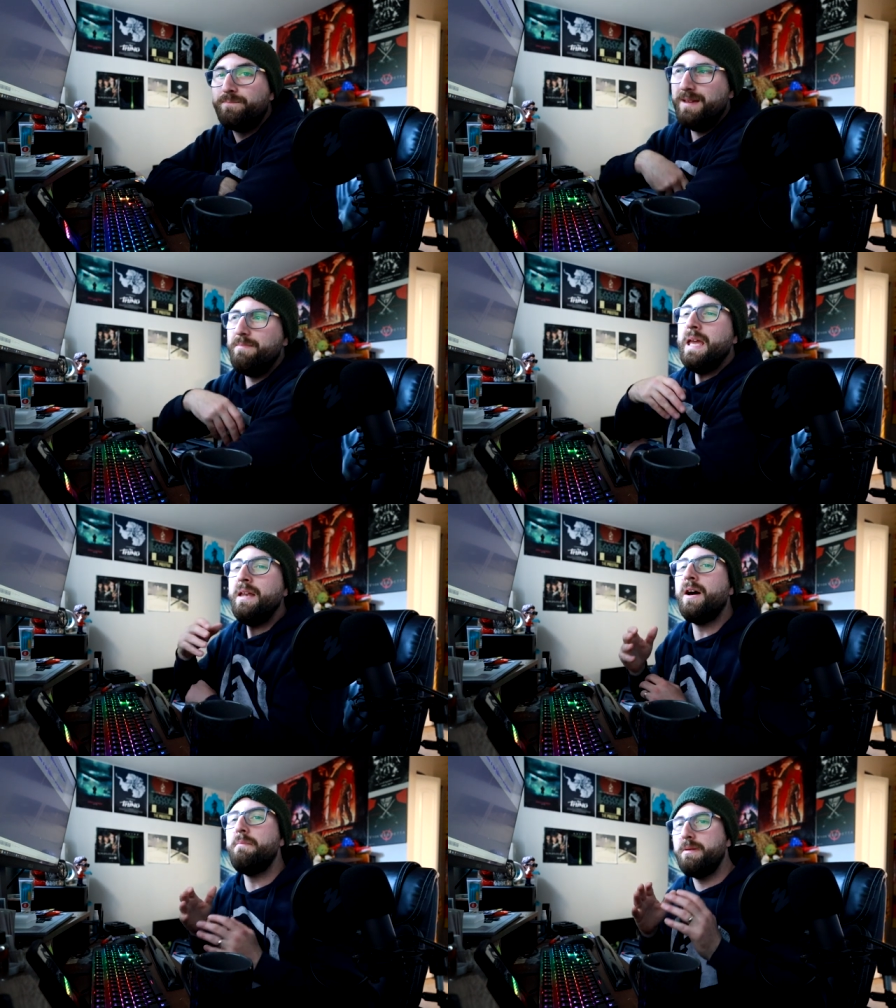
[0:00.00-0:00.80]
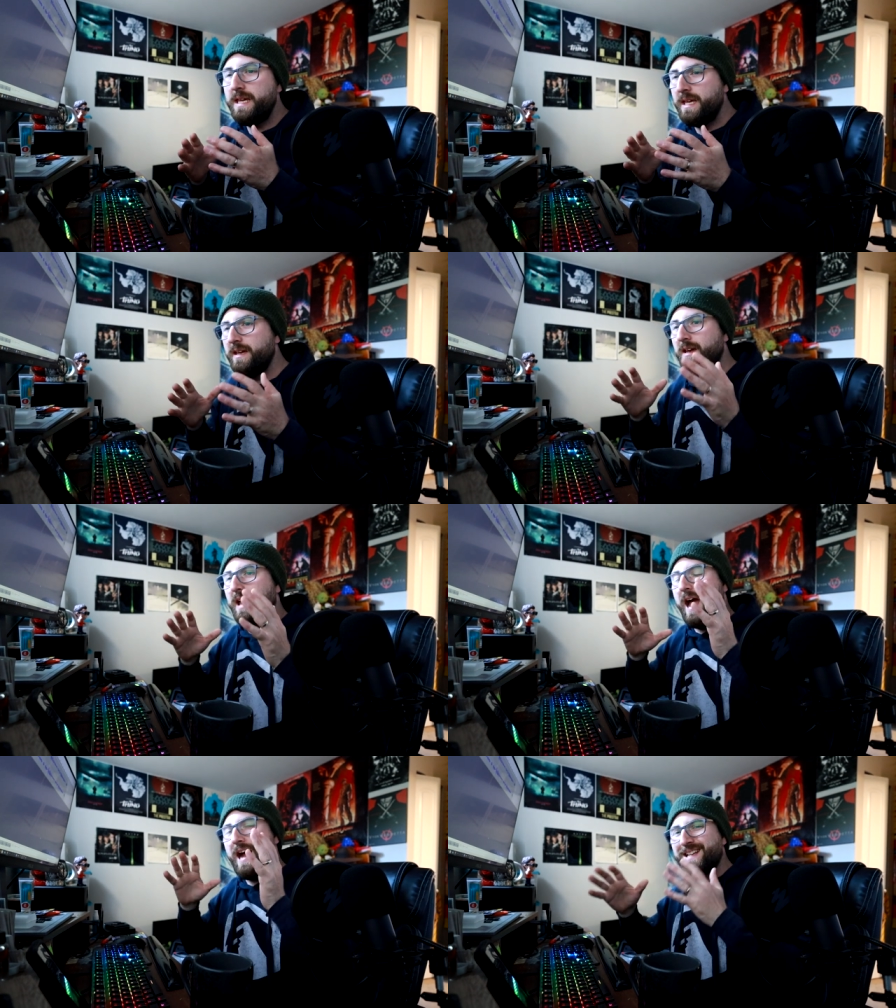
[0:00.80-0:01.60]
It may not be
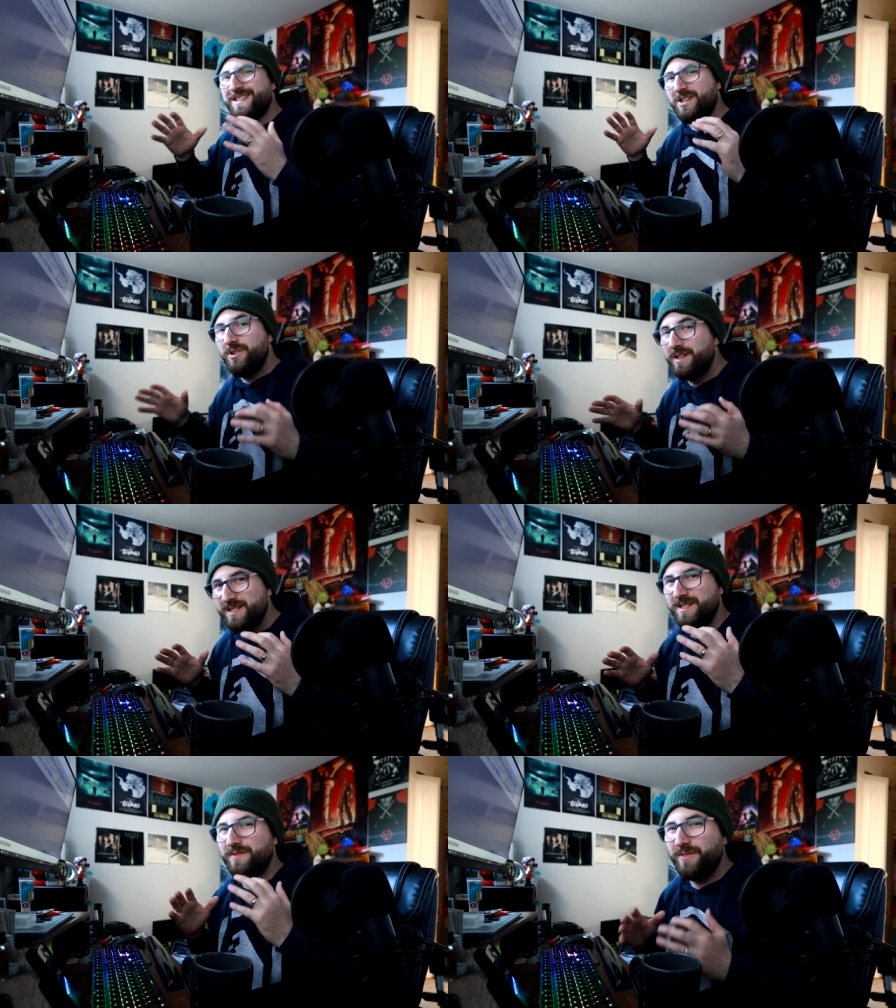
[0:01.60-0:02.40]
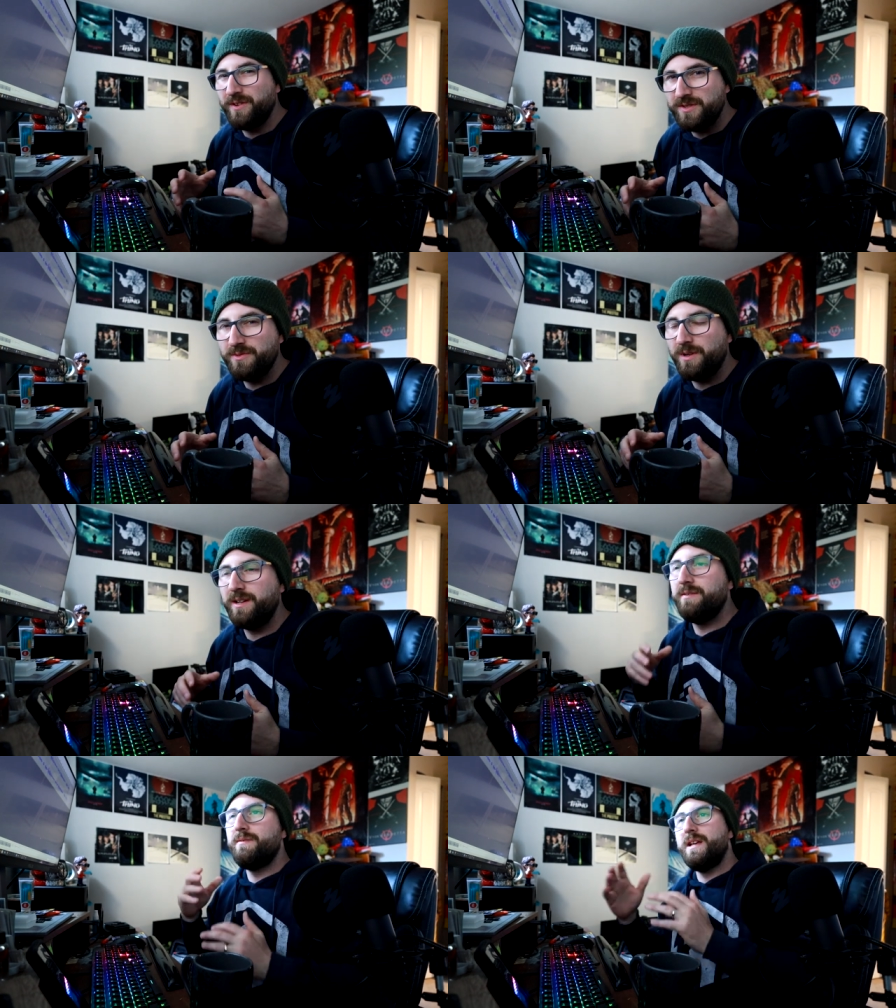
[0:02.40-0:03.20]
as good as the first
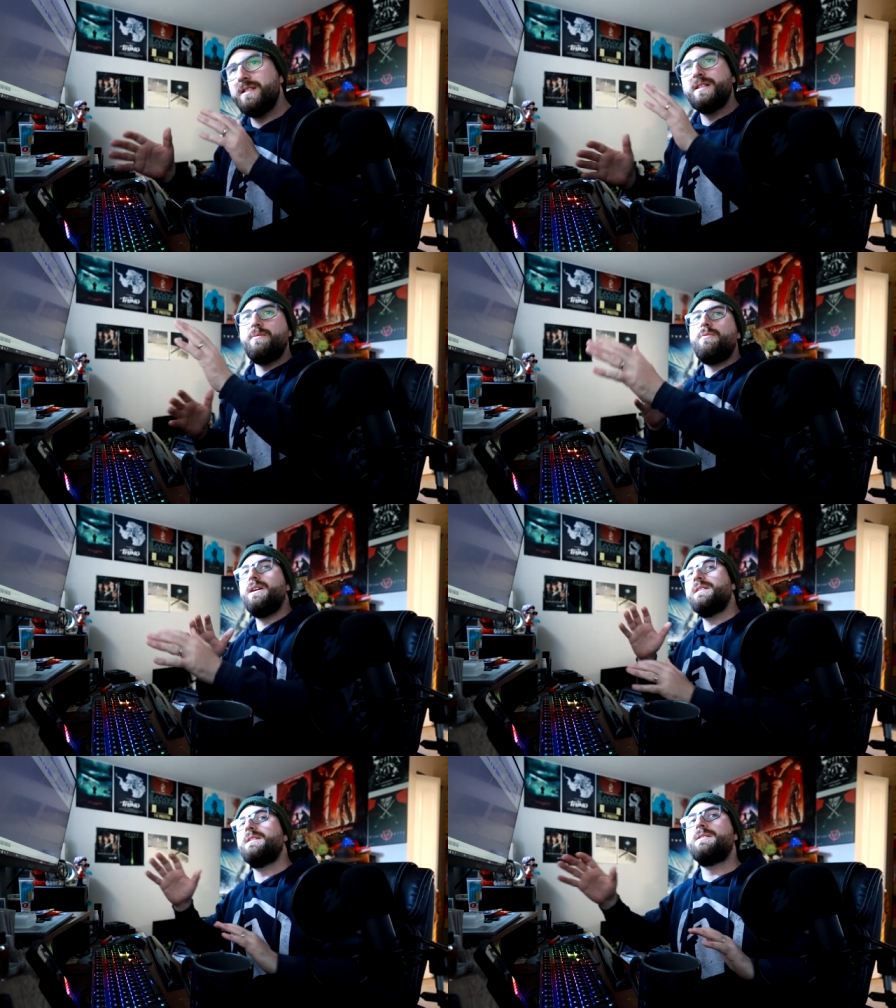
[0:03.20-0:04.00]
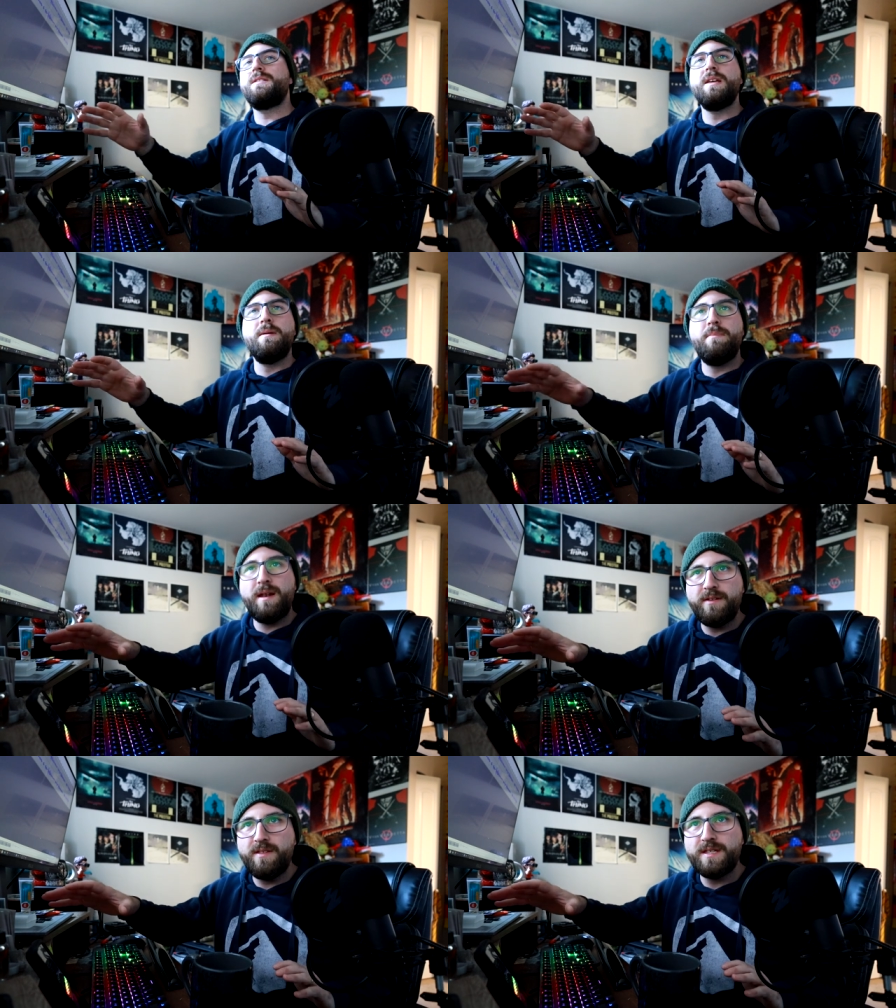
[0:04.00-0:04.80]
one. In some ways, it's
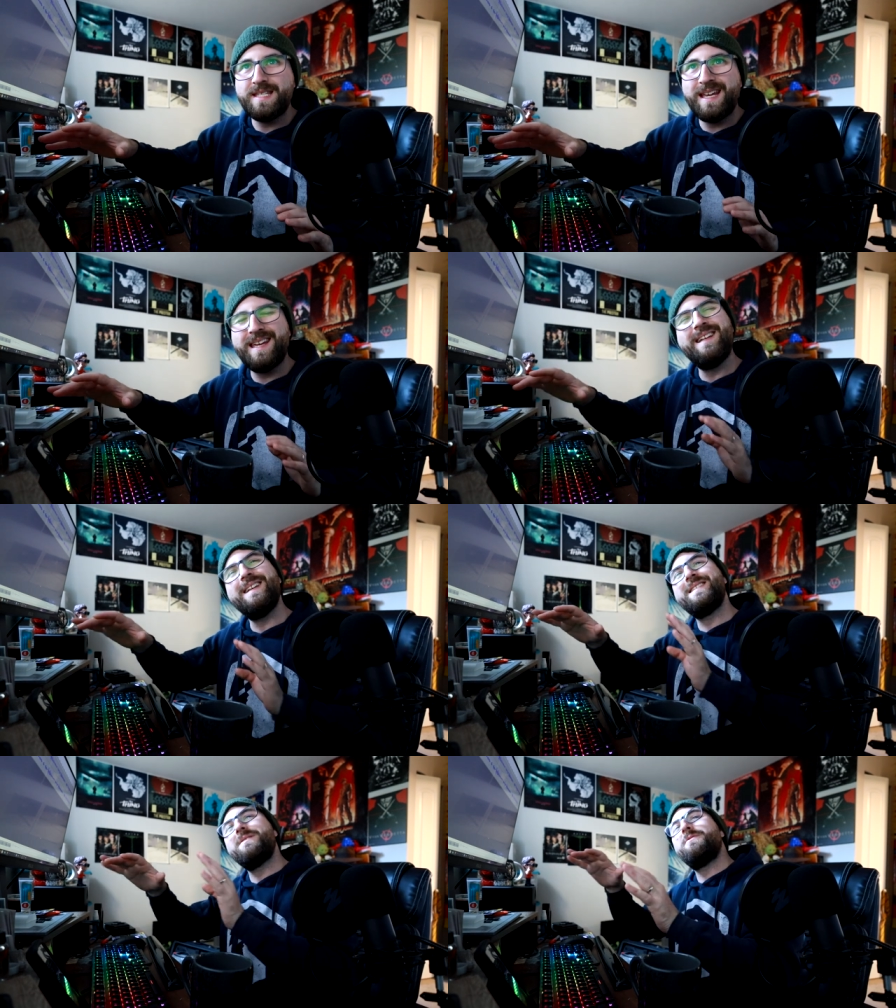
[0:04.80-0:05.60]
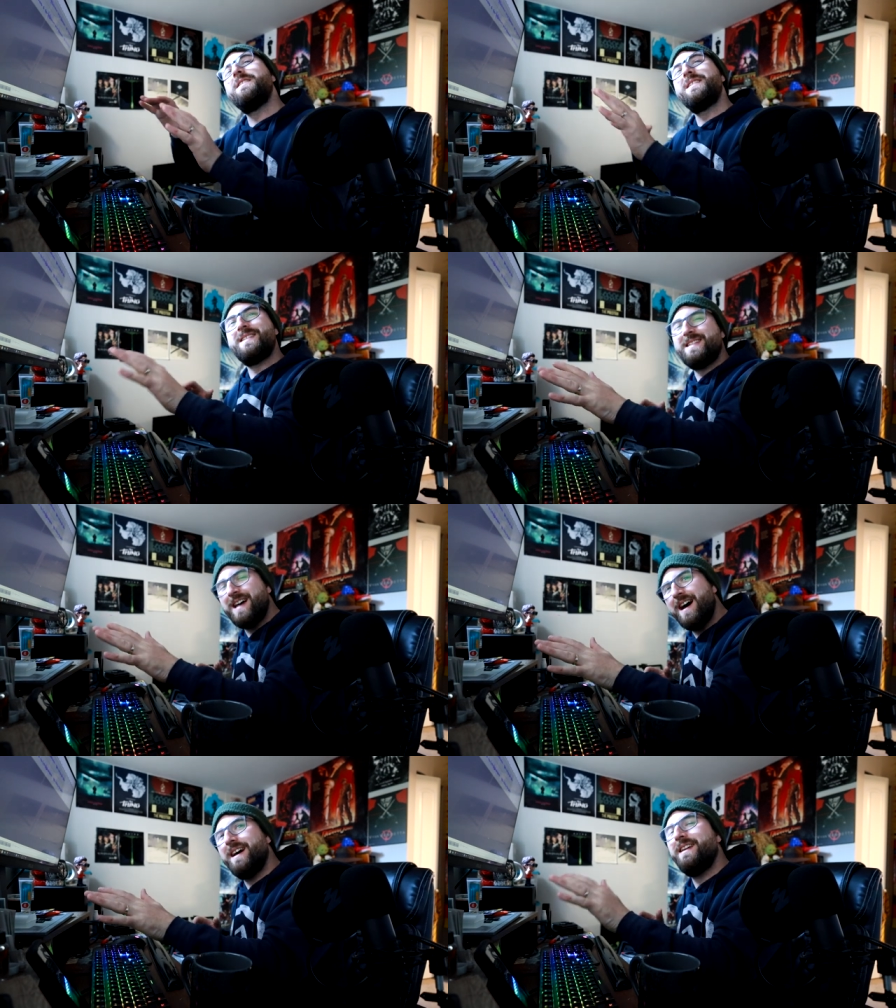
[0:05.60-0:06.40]
better than the second. In some ways, it's
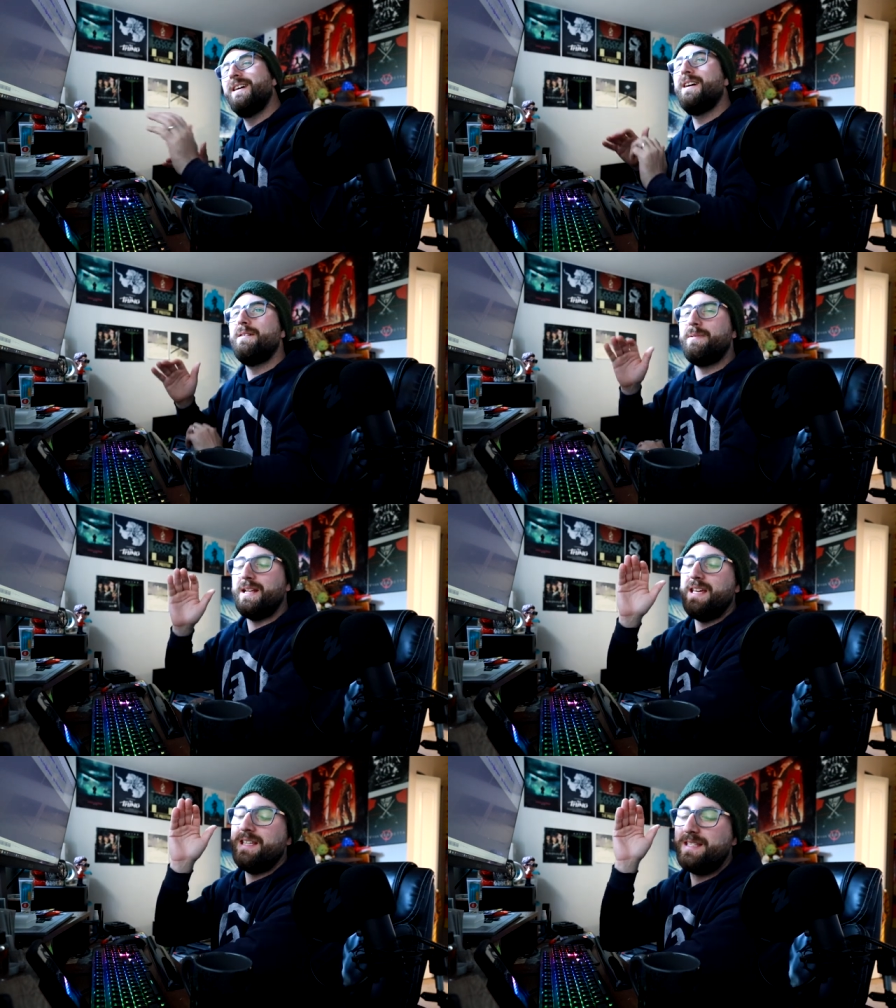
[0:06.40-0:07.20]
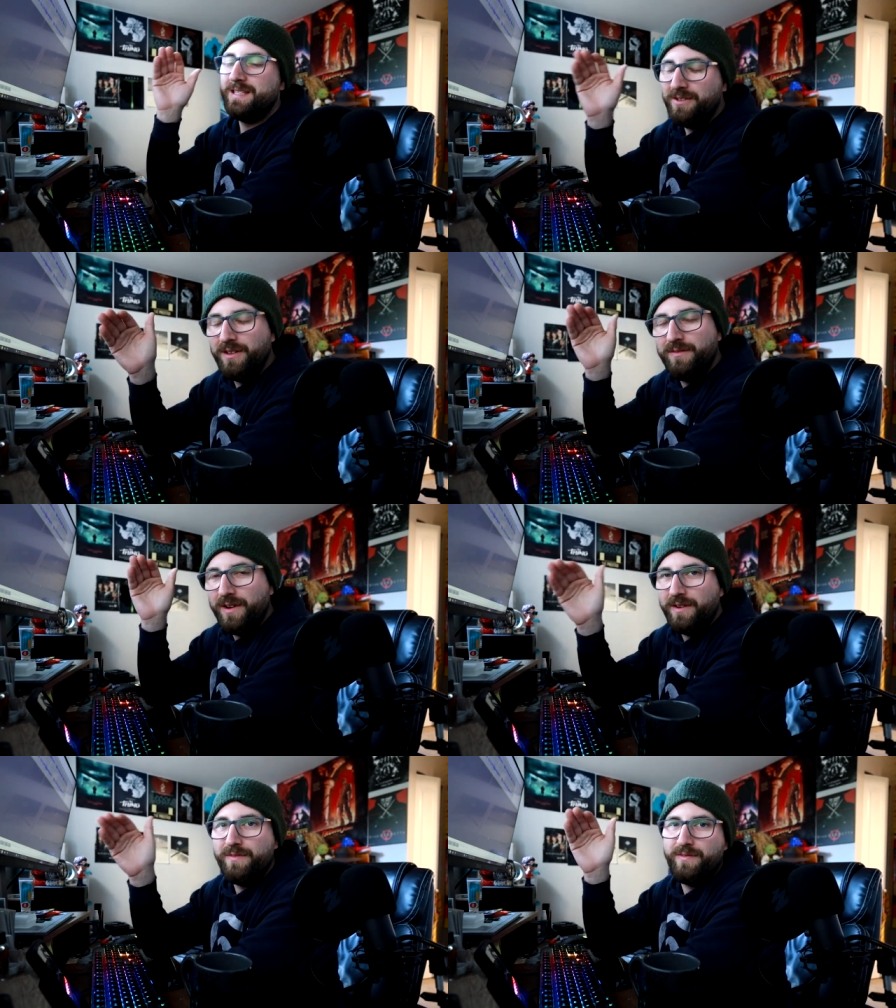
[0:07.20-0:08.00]
not. But it's still a
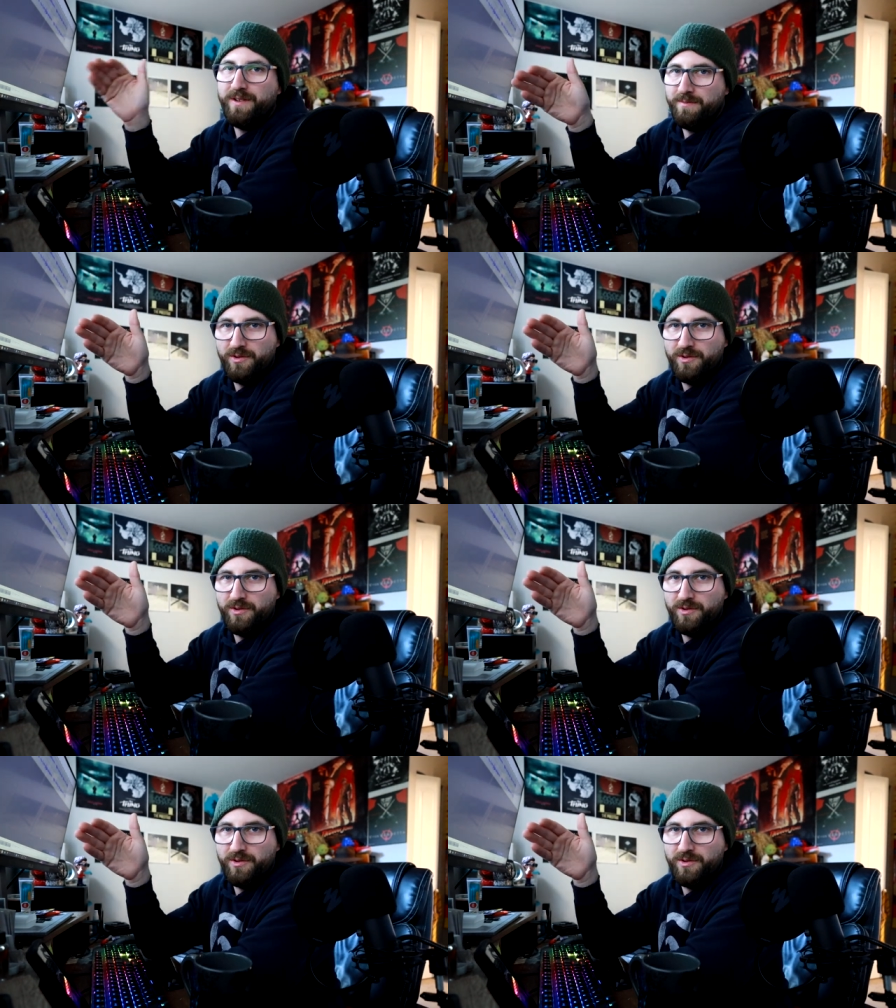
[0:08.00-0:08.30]
very fun